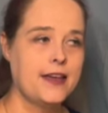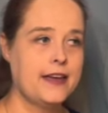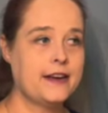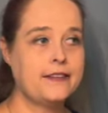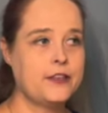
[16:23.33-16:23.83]

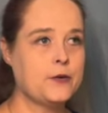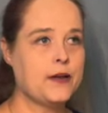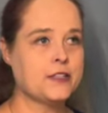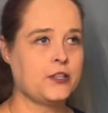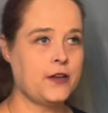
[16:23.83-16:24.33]
Here in
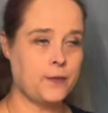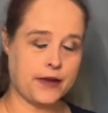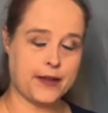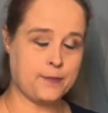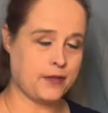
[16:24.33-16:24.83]
US, you can
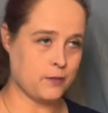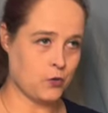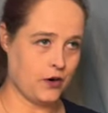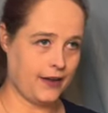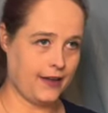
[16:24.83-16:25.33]
wake up in the
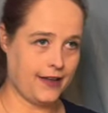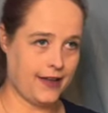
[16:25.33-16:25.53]
morning